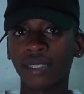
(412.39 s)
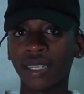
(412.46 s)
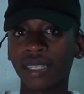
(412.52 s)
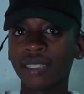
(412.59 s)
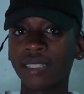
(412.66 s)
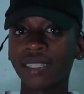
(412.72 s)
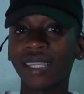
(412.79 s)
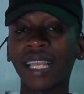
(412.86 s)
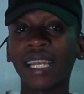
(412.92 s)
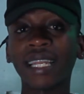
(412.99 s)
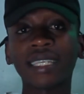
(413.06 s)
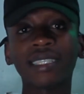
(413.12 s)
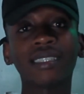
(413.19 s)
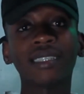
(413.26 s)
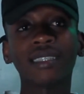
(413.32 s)
That's the
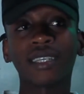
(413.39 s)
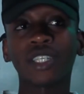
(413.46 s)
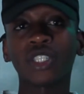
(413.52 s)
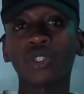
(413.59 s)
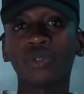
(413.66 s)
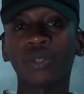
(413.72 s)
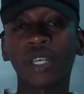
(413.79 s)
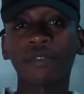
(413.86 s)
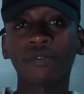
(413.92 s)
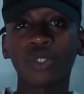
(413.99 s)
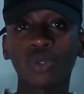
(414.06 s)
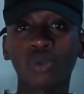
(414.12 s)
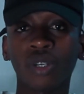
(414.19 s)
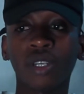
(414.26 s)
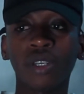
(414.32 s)
lesson that you have
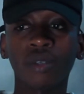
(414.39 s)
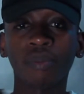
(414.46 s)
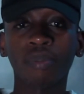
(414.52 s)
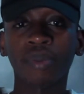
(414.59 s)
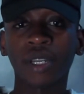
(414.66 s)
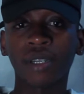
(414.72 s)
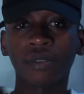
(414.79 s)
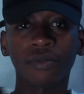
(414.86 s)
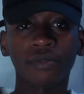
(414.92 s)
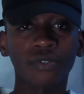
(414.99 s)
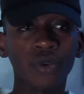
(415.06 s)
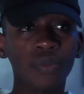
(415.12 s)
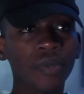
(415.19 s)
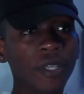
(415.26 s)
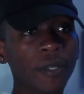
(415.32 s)
to learn. But
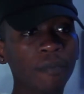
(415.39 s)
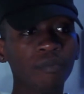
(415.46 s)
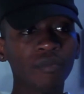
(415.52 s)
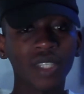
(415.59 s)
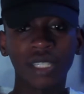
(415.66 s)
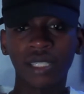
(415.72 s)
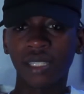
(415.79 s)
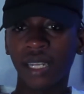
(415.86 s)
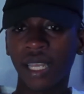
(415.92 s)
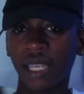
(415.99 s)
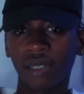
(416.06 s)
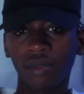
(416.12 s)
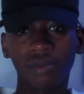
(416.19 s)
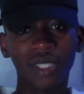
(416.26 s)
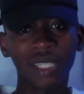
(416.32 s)
for me, it's
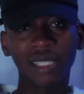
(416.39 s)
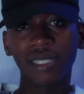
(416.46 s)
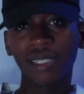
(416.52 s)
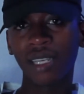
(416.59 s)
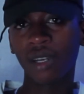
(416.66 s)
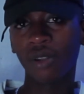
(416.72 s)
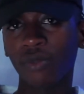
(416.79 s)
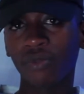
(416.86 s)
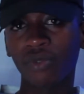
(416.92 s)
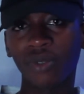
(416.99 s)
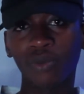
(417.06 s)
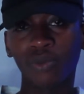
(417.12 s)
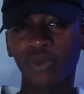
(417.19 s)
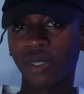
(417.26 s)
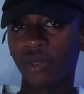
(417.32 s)
like just start off
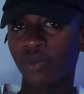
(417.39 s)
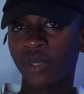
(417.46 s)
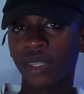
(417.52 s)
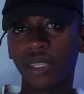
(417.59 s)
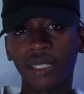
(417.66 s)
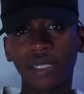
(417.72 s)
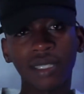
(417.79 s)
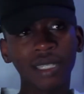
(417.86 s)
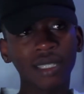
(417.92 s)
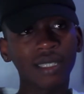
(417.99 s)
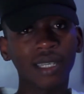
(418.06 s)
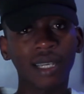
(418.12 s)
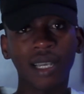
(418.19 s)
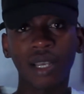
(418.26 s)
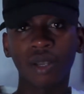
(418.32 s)
with with, with the
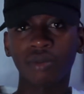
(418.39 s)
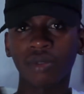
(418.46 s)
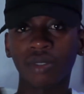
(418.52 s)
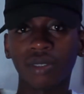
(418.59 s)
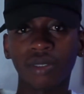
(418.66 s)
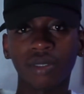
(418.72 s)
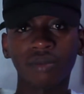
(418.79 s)
cent account.